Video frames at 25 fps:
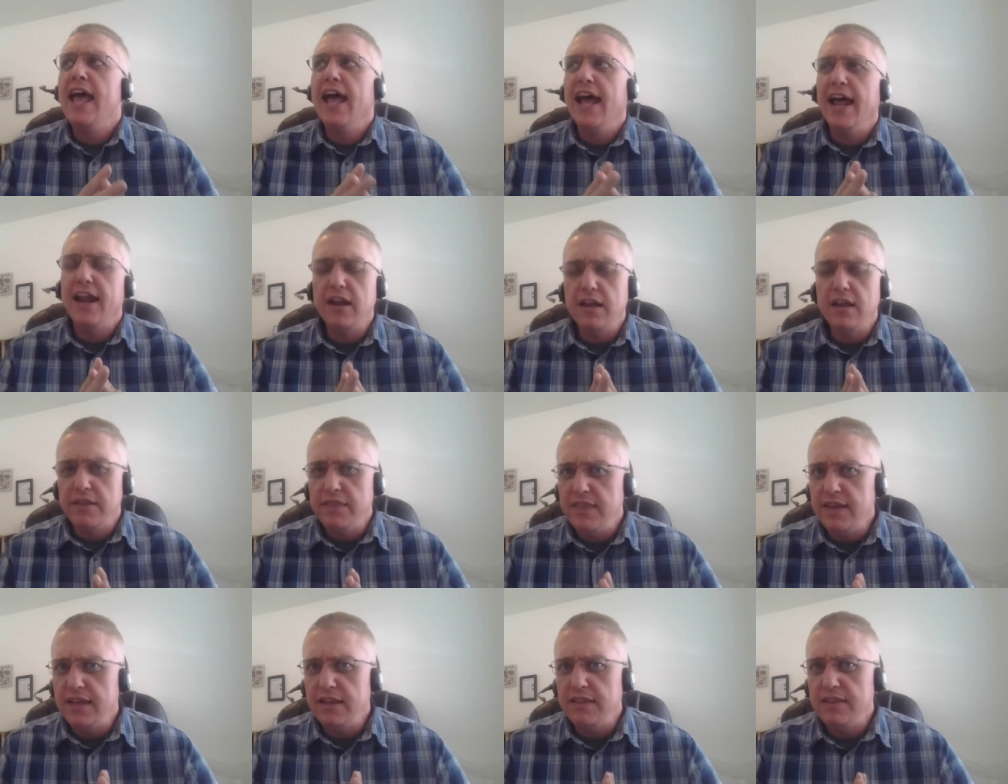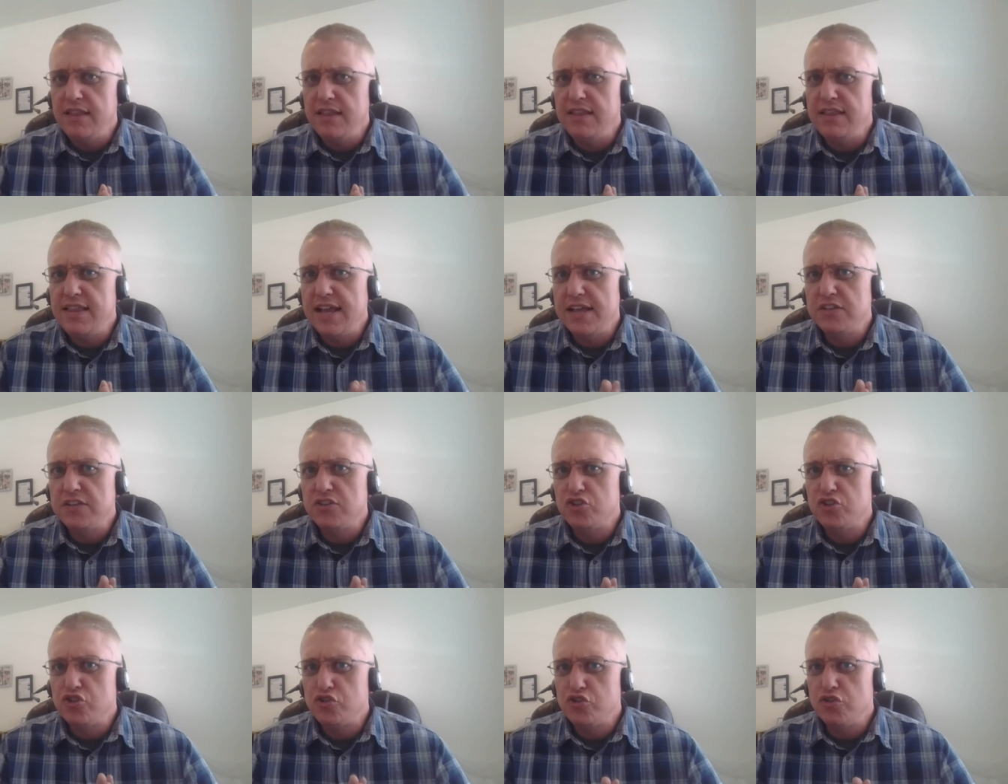and I think that
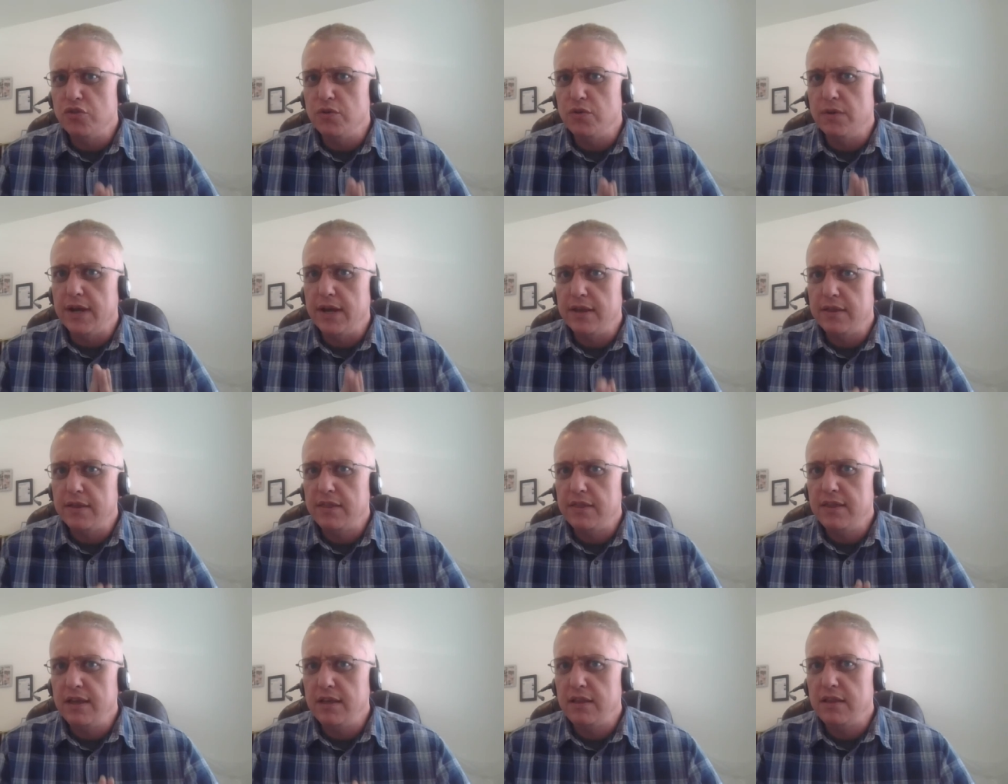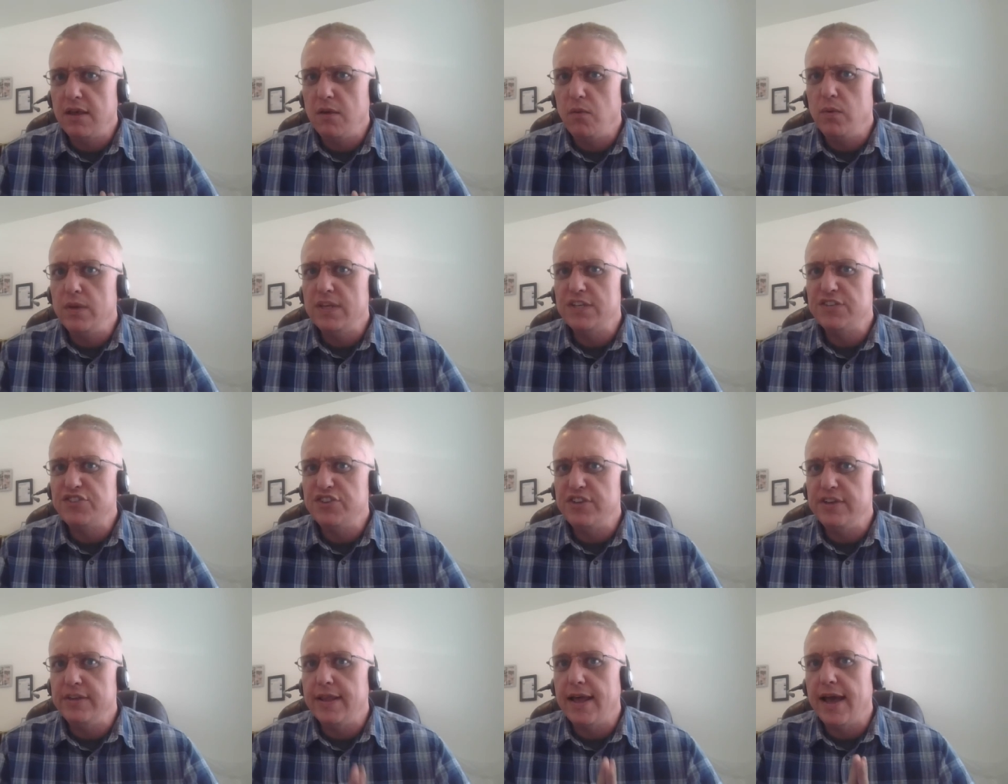that's true, and I think that we
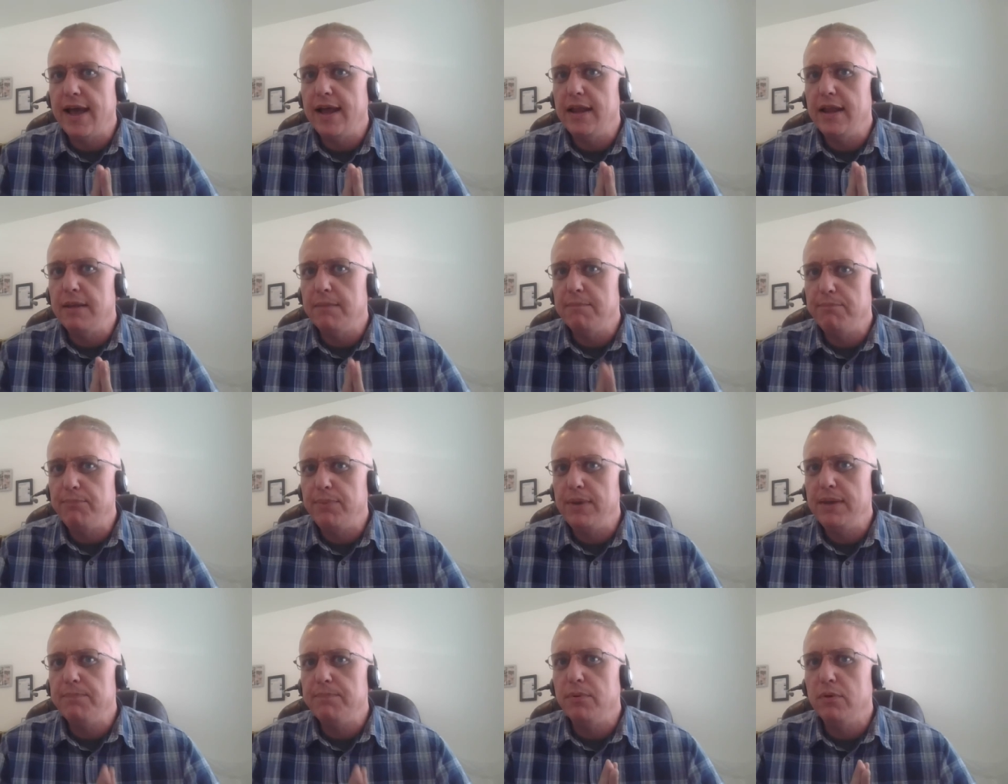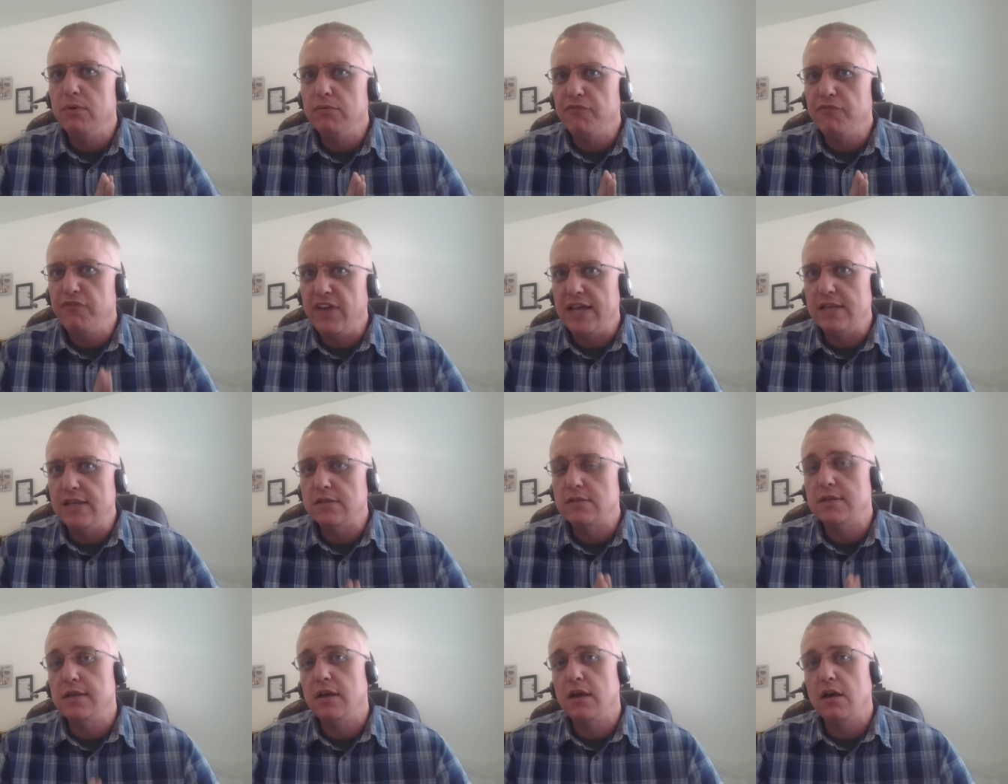see that in people
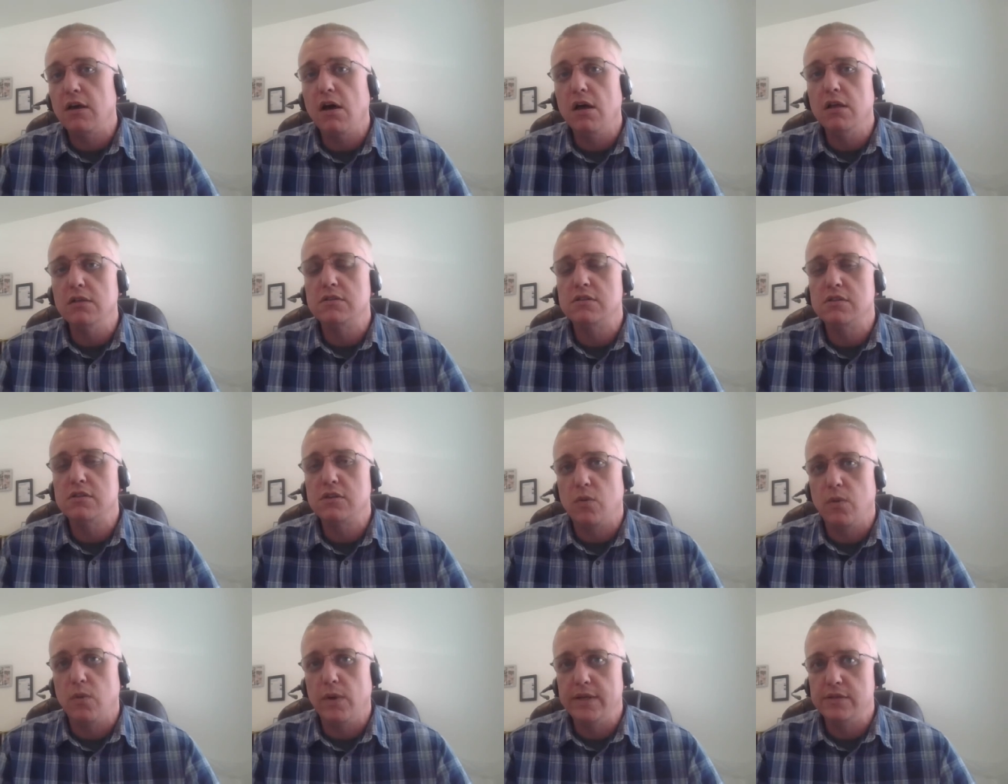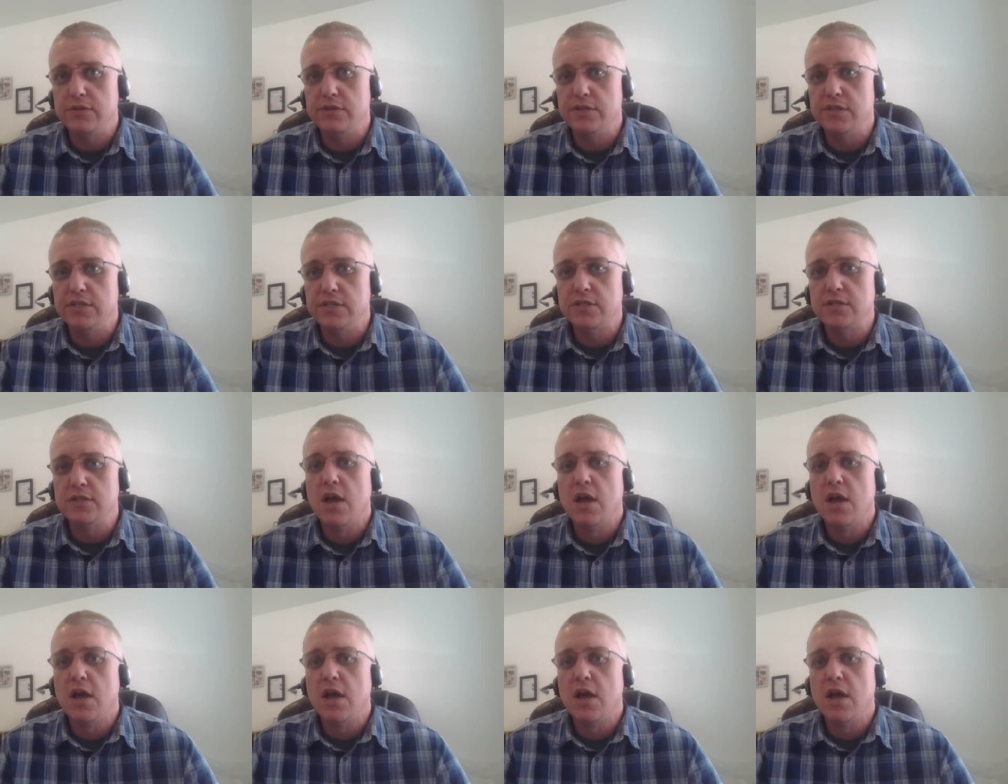facing consequences